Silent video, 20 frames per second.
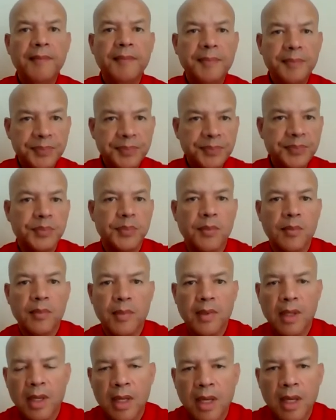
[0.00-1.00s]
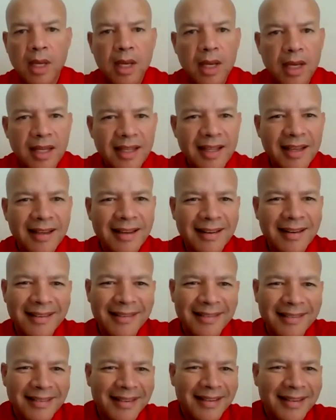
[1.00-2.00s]
about all we have for questions. And
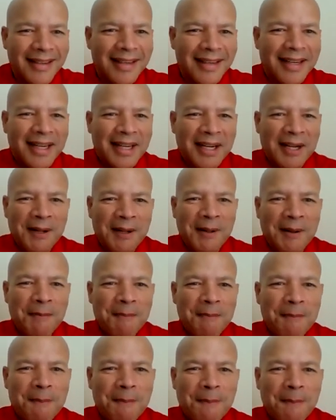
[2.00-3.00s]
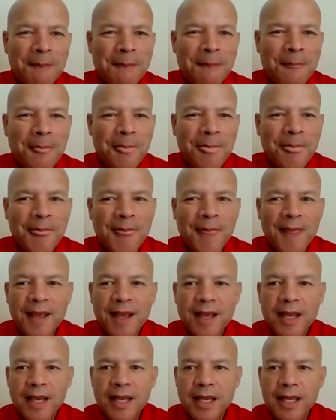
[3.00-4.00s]
so unless anyone wants to drop more or
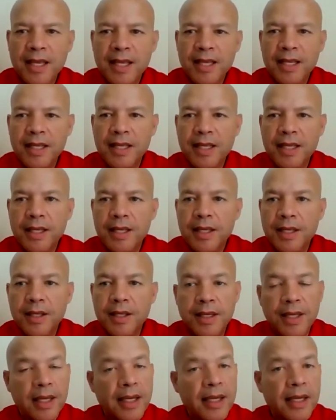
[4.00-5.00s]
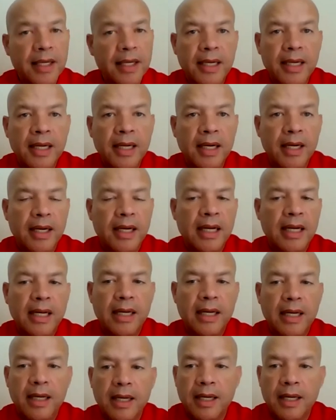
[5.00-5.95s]
speak up, back to you.